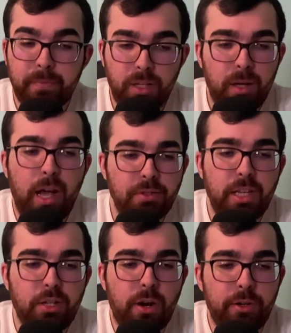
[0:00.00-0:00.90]
I would
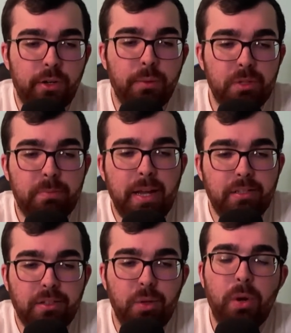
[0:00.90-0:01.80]
say Carter Hart was
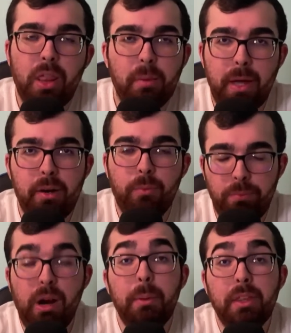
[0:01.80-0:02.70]
basically one of the
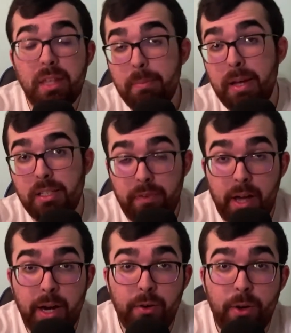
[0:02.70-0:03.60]
probably the best
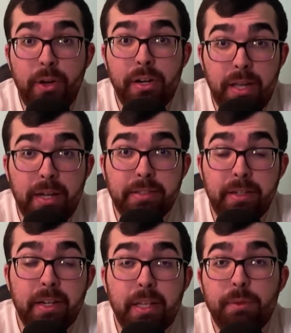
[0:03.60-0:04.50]
Flyer on the ice
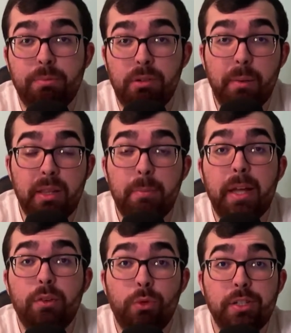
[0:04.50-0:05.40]
tonight. He was probably the
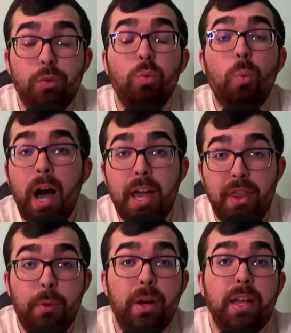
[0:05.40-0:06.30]
main reason why
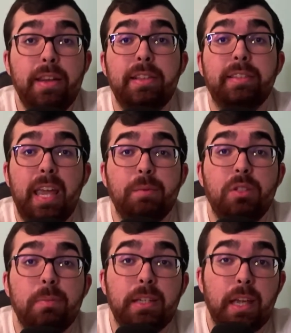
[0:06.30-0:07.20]
they were in this game
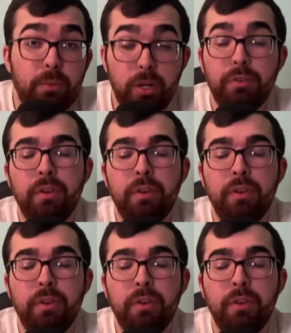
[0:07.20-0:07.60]
to begin with.